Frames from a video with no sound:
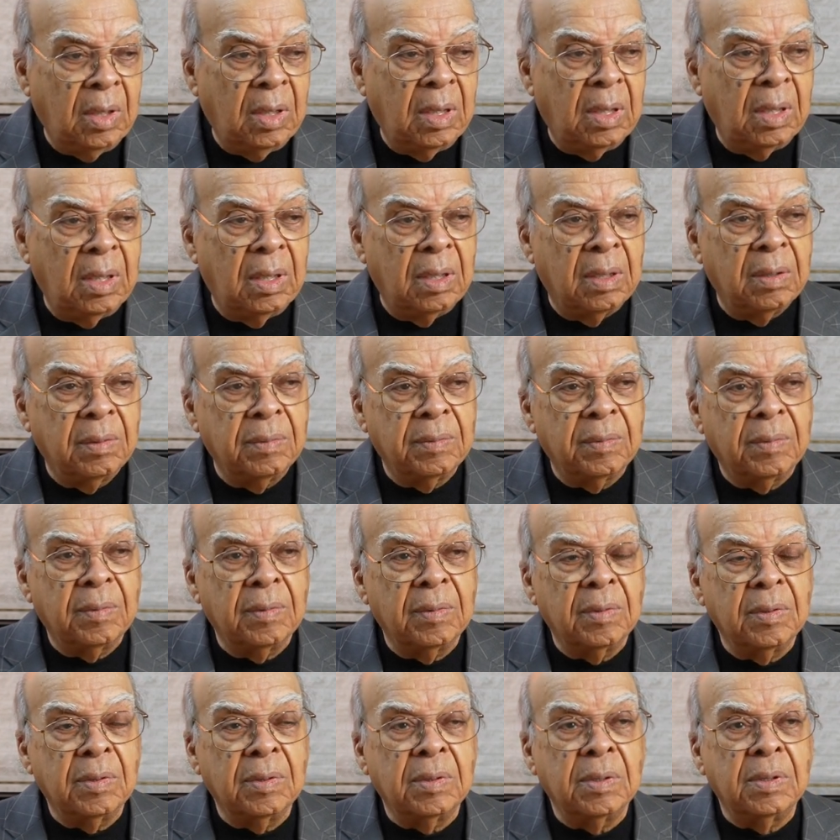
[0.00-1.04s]
uh,
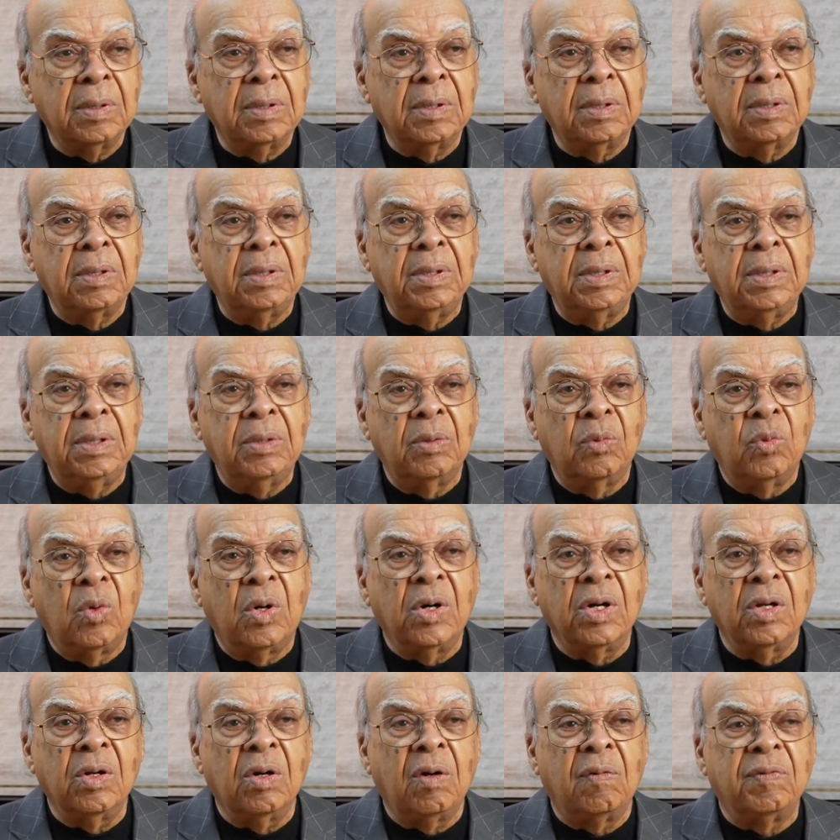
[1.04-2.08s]
the
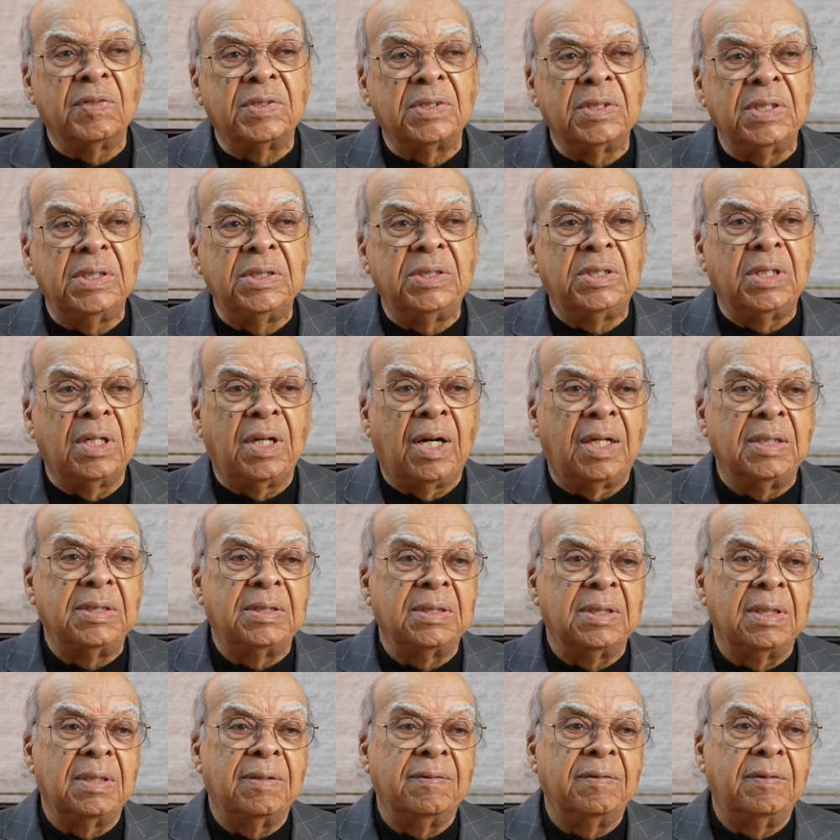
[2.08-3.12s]
warrant officer in charge
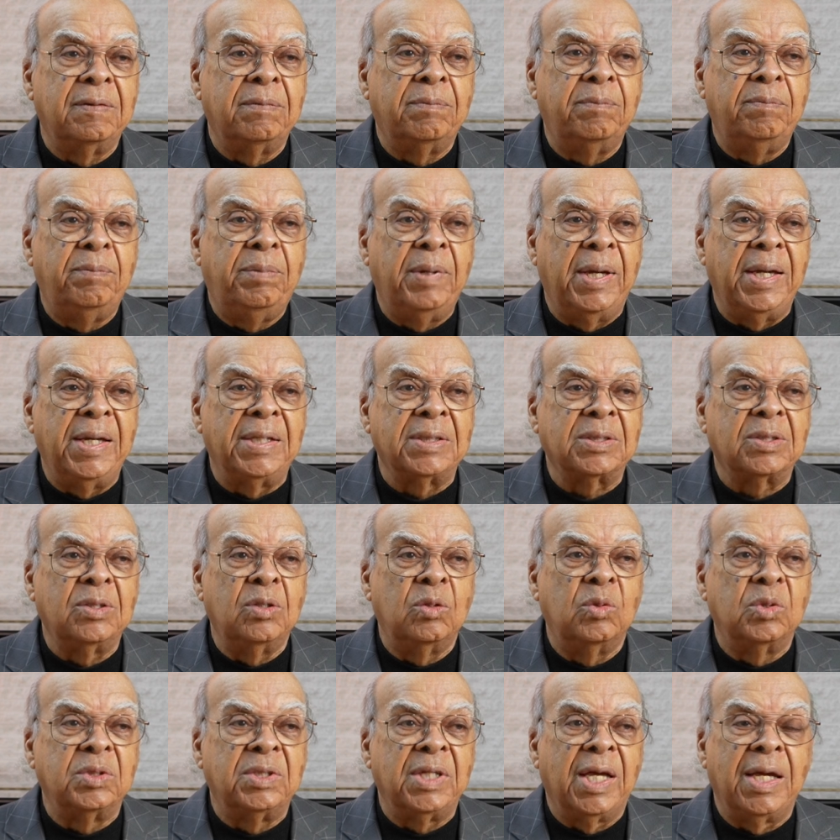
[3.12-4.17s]
of the band
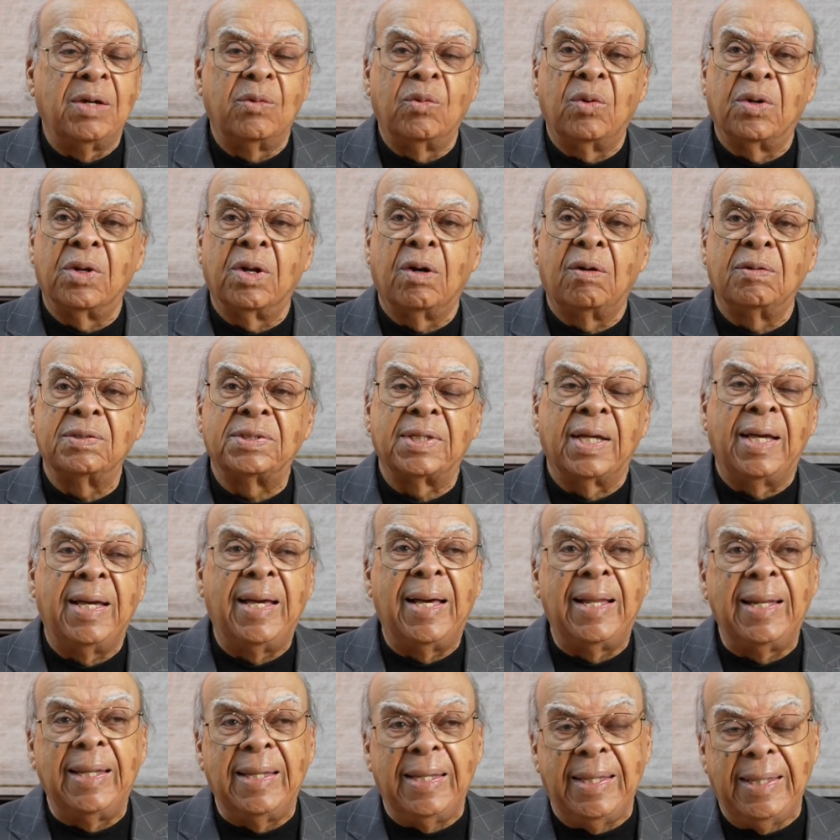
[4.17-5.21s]
school was named Warrant Officer
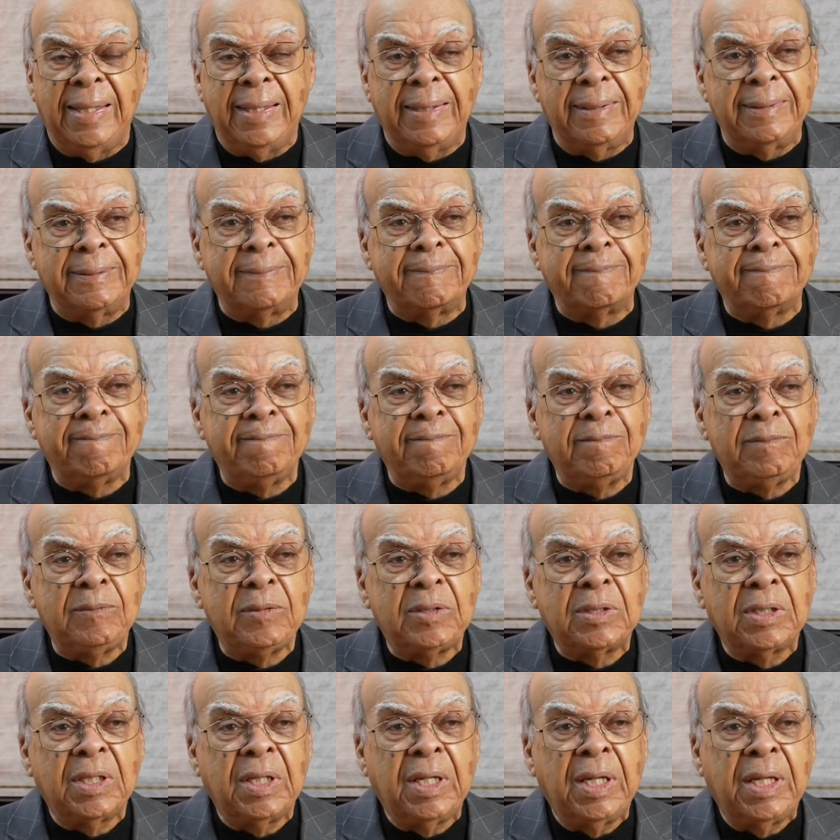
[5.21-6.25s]
Ali. Mm
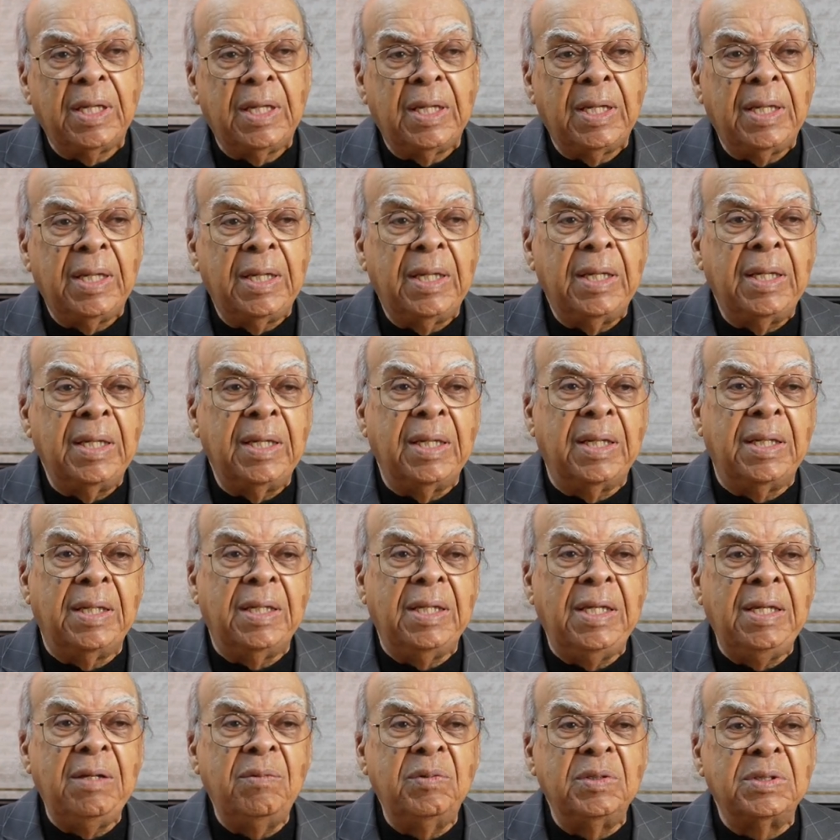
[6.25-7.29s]
-hmm. And
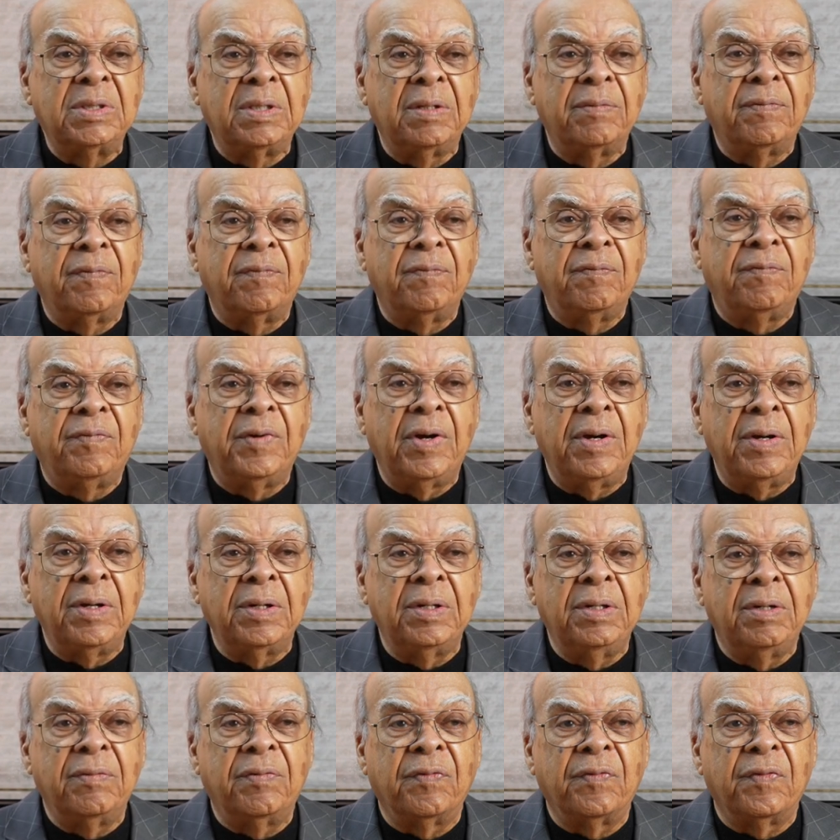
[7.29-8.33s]
he was a very
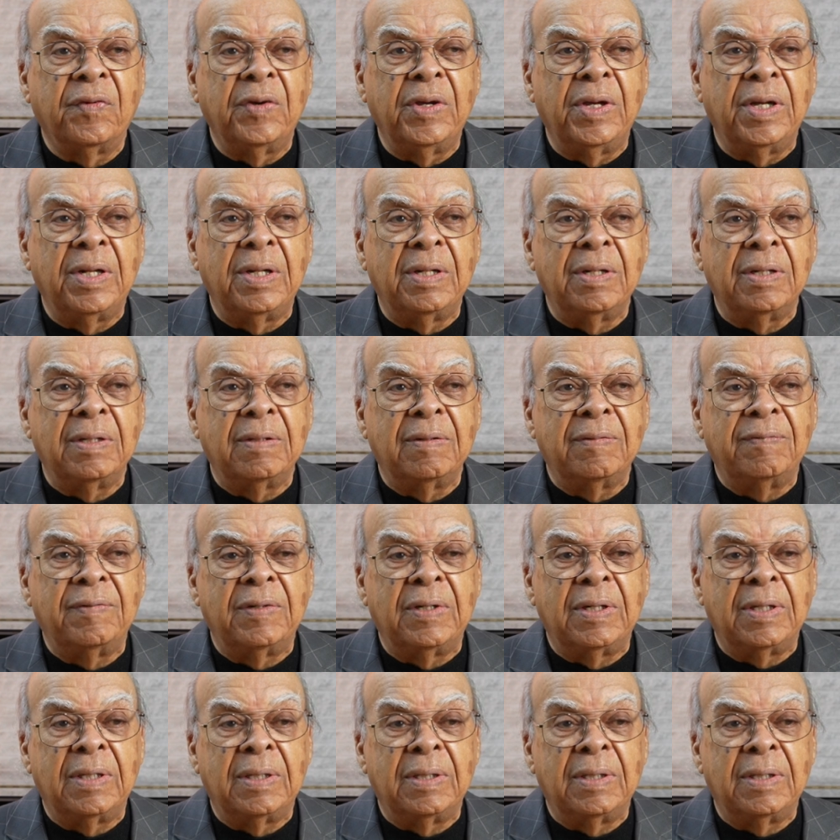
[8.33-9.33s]
good friend of uh,